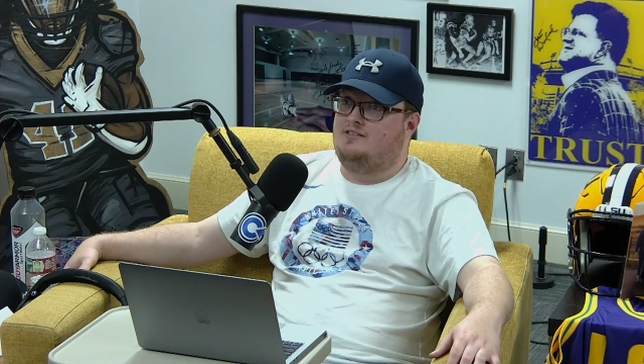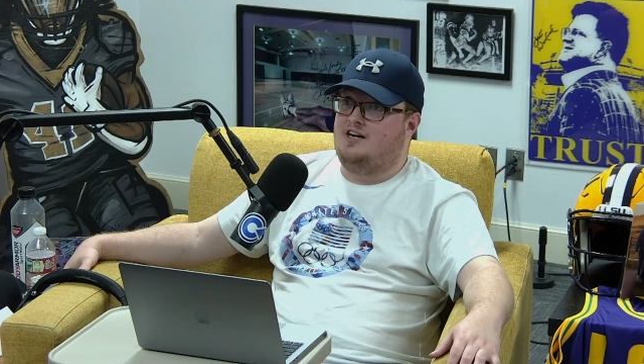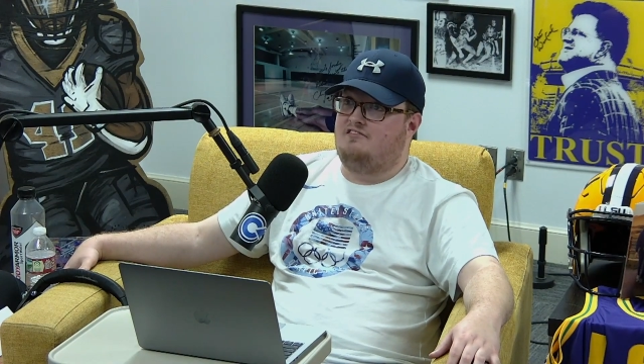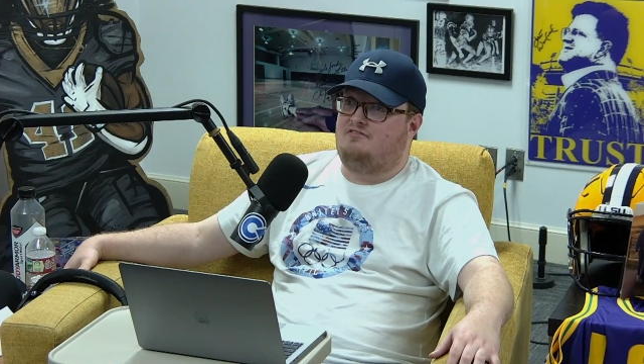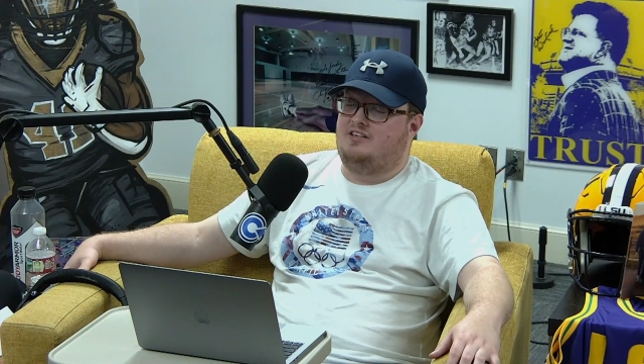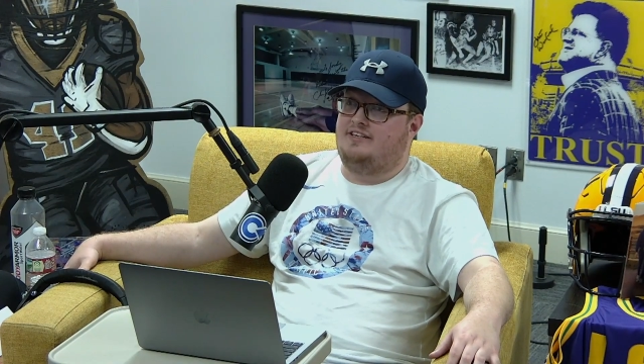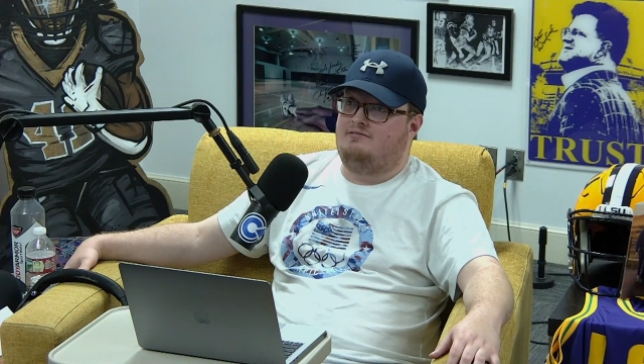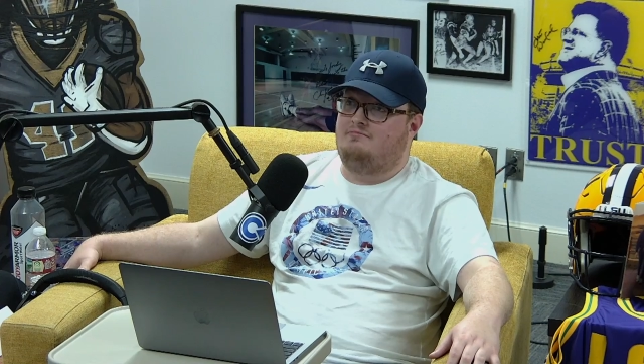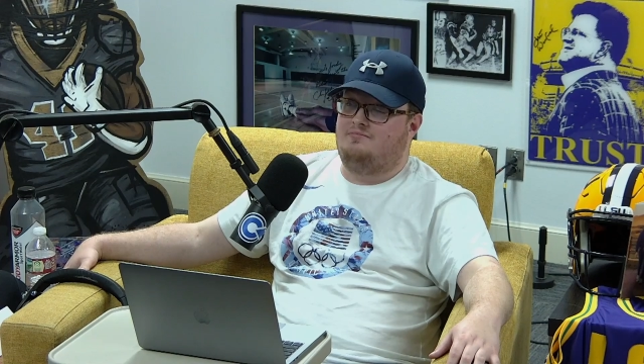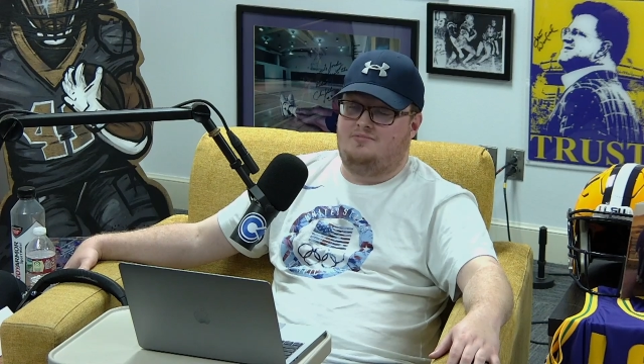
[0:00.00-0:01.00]

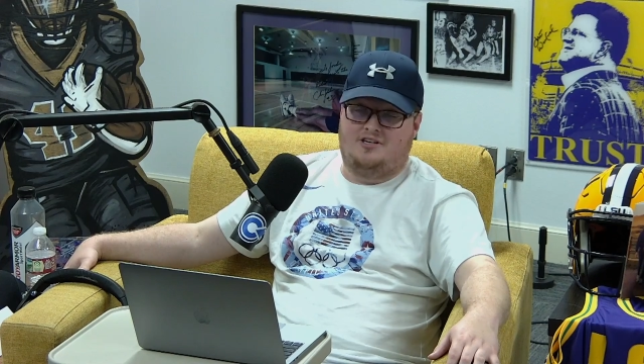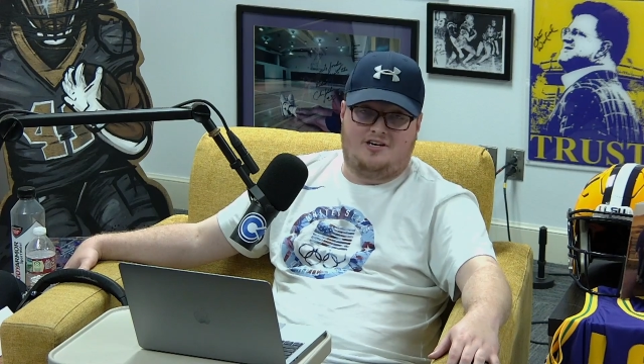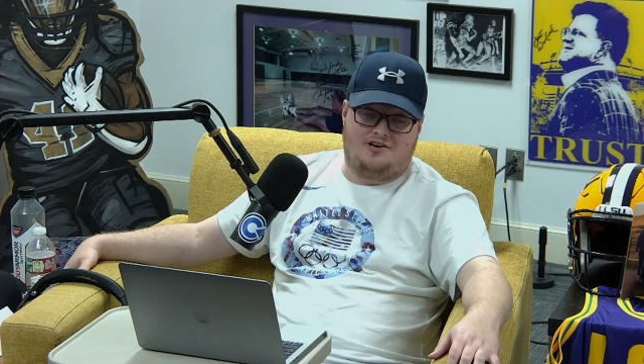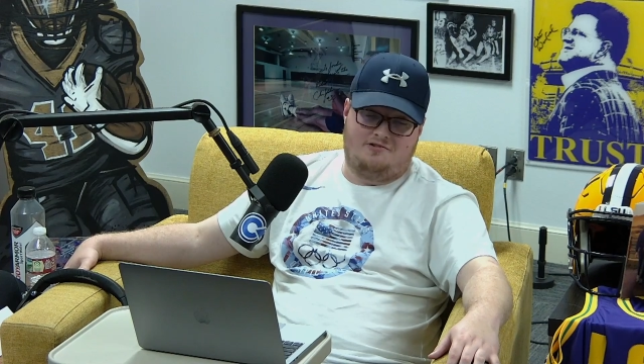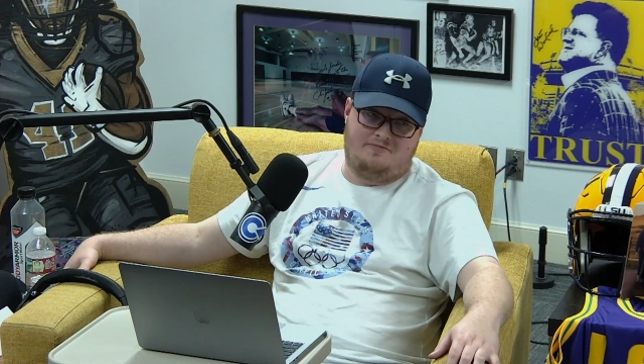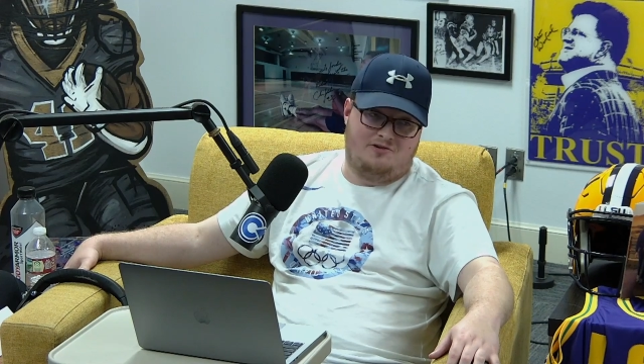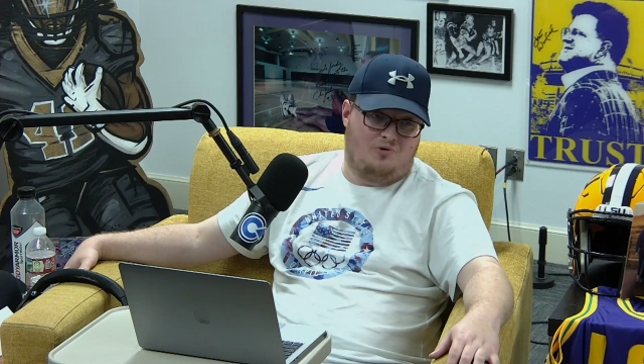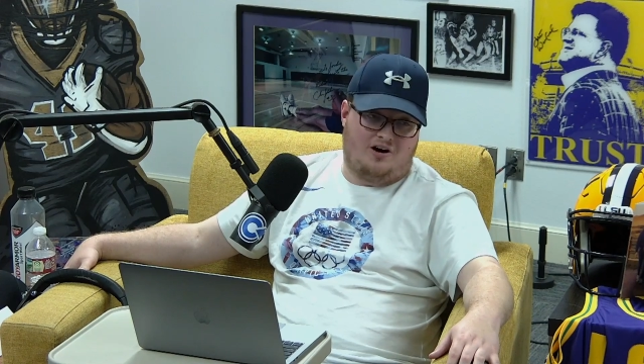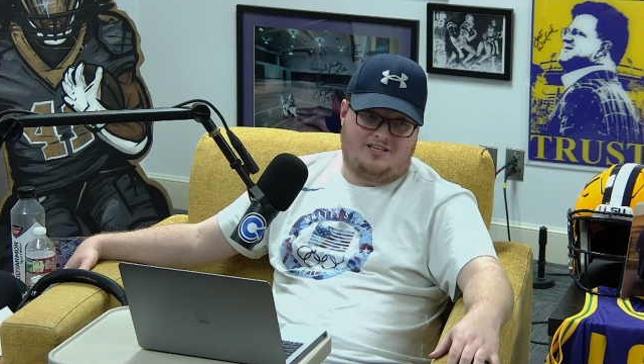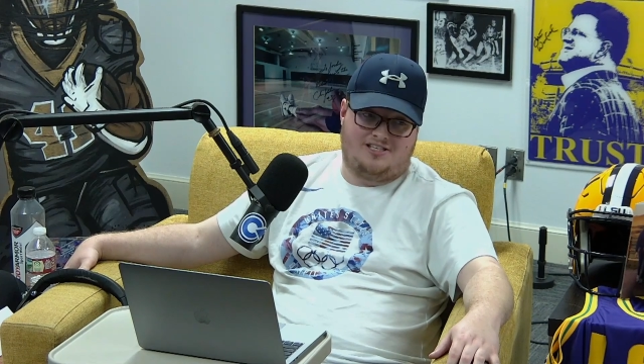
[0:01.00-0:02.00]
Definitely, be
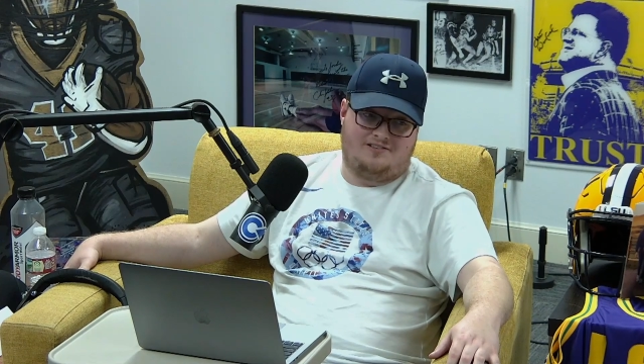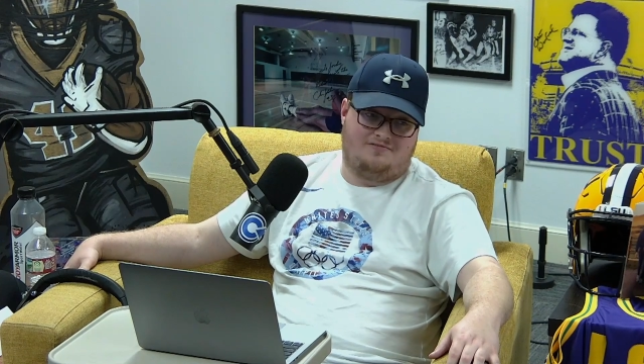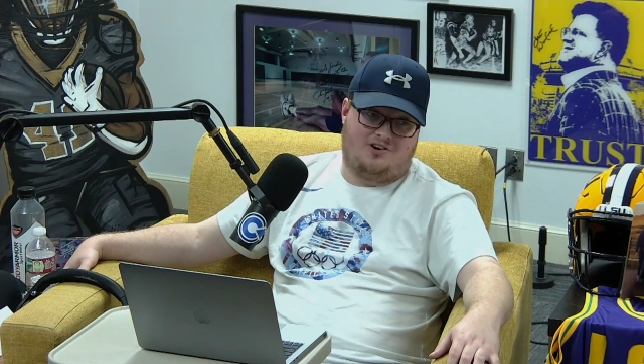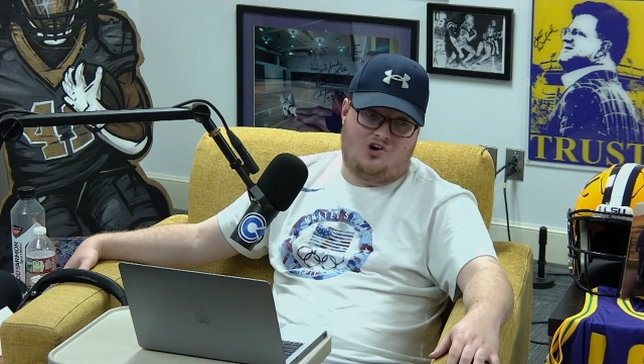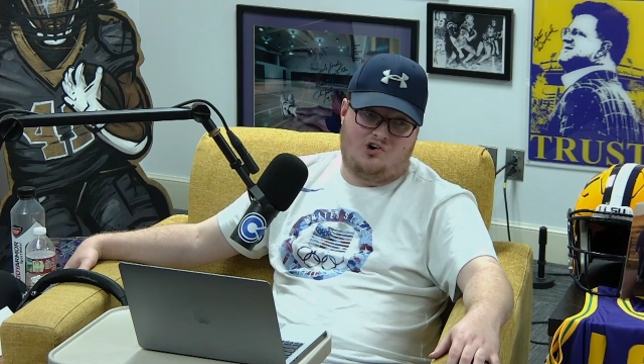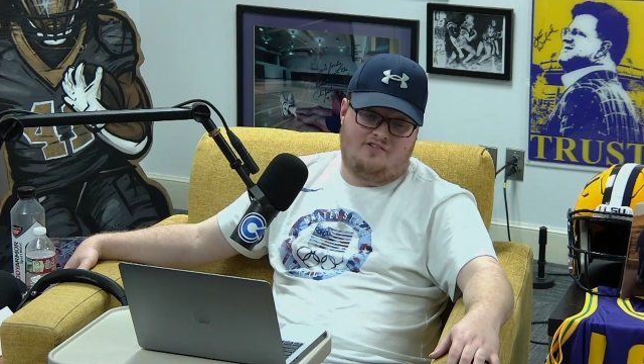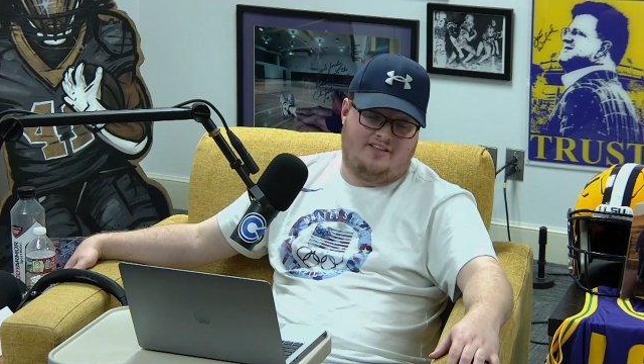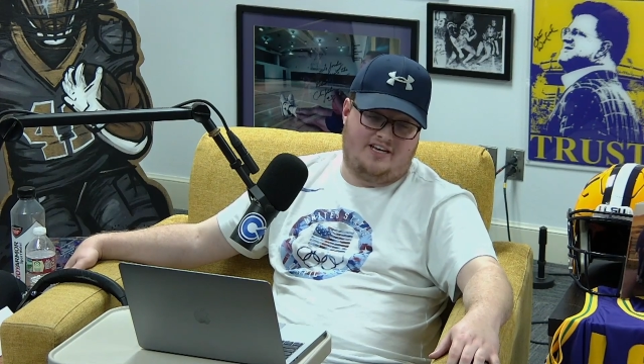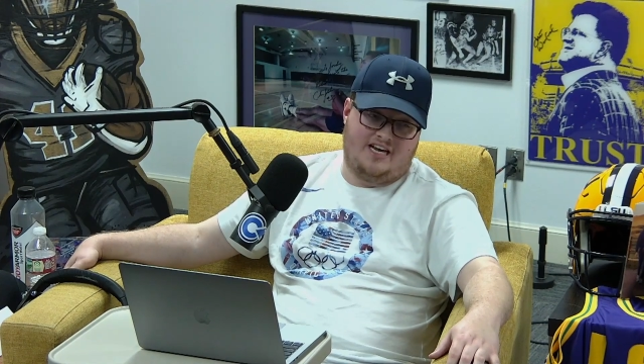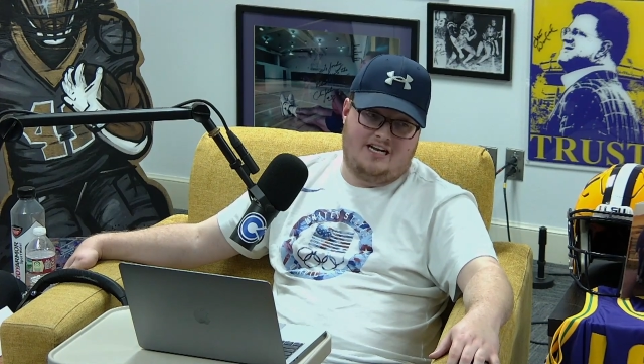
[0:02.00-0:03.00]
watching all
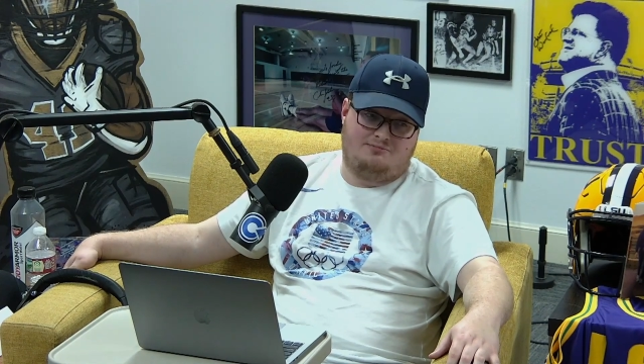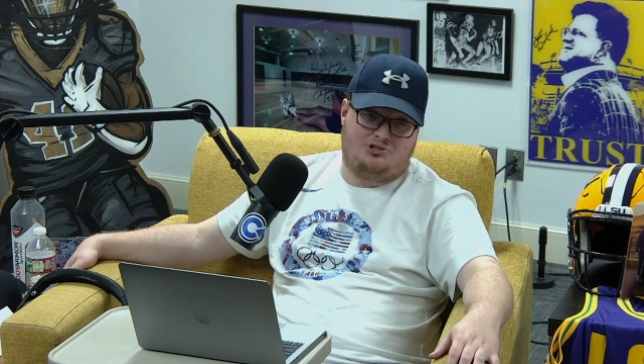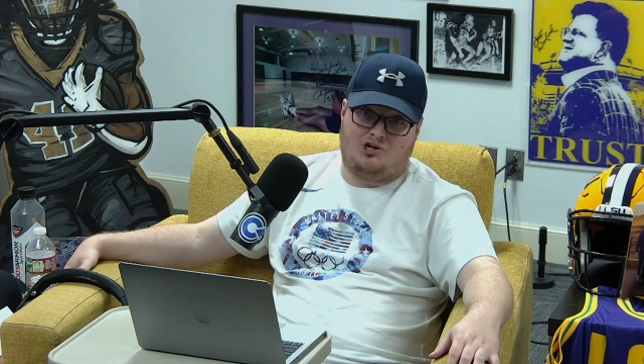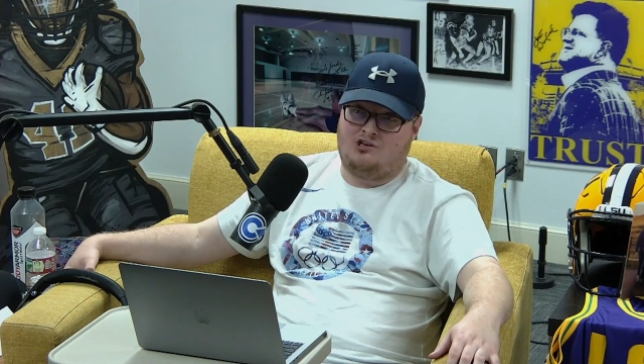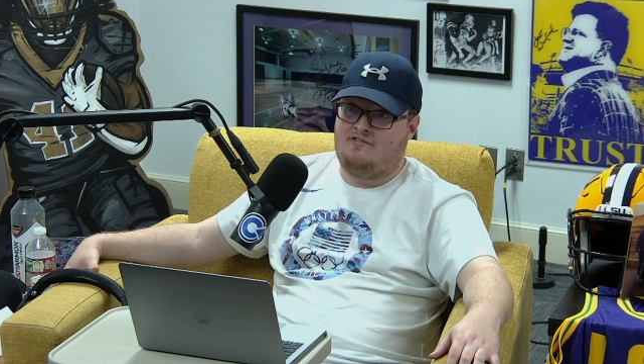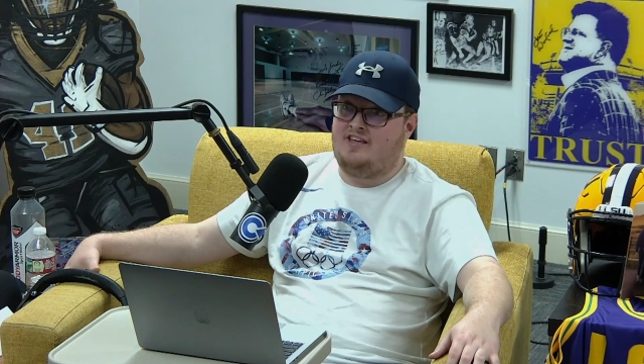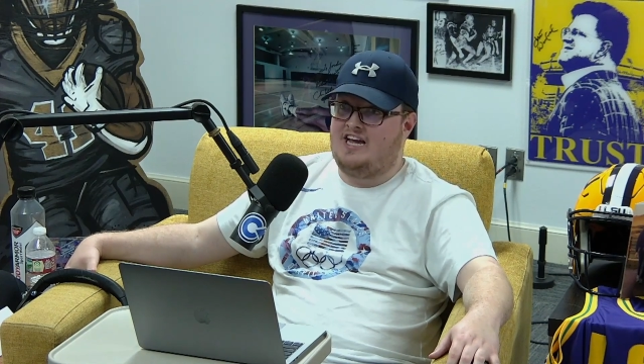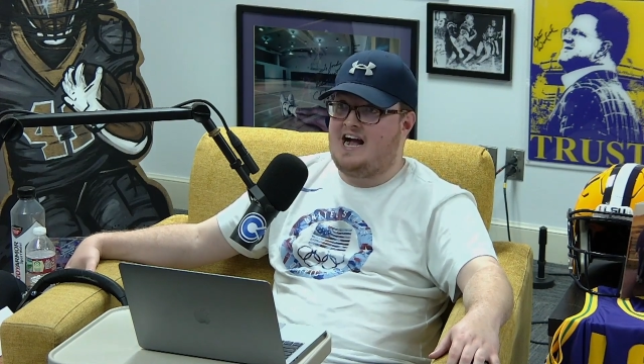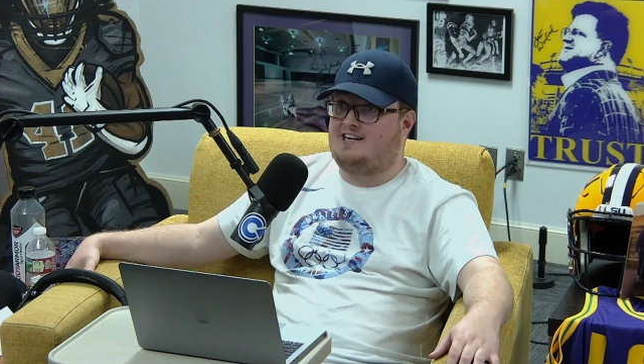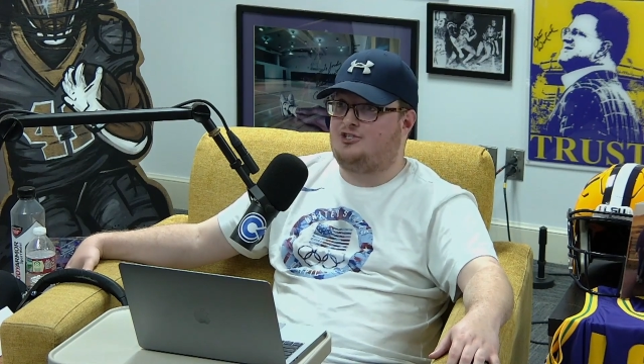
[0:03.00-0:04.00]
the games, all of the
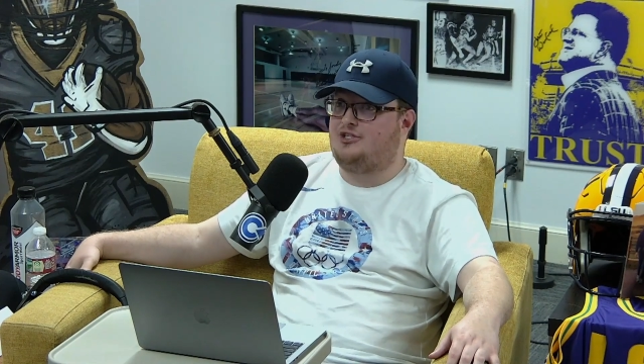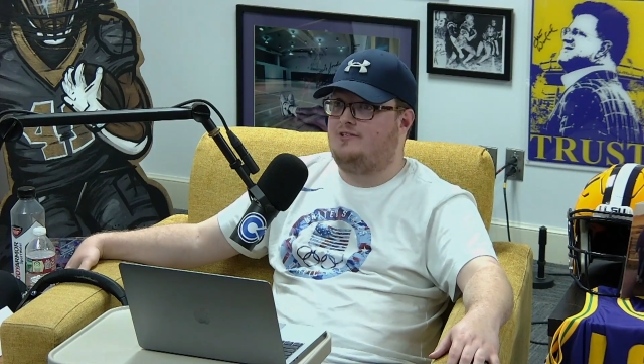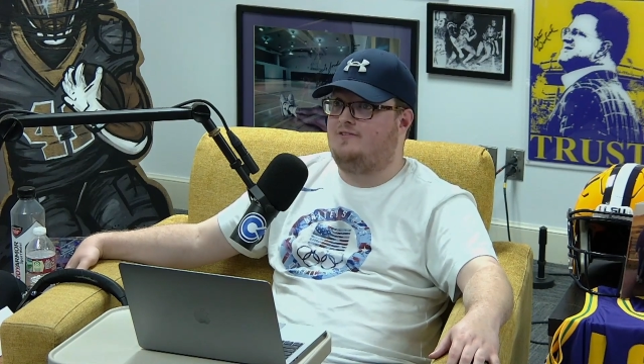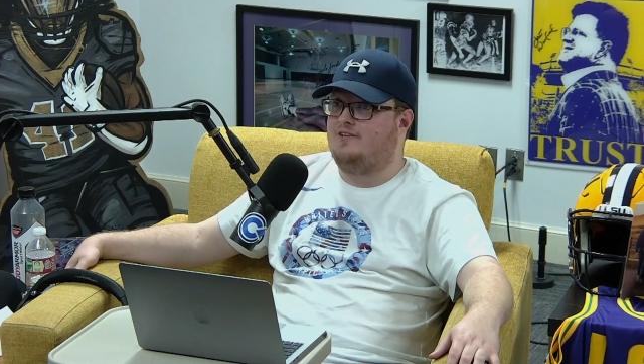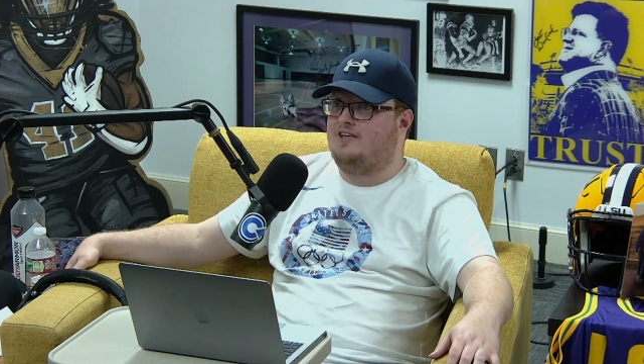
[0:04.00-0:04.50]
action,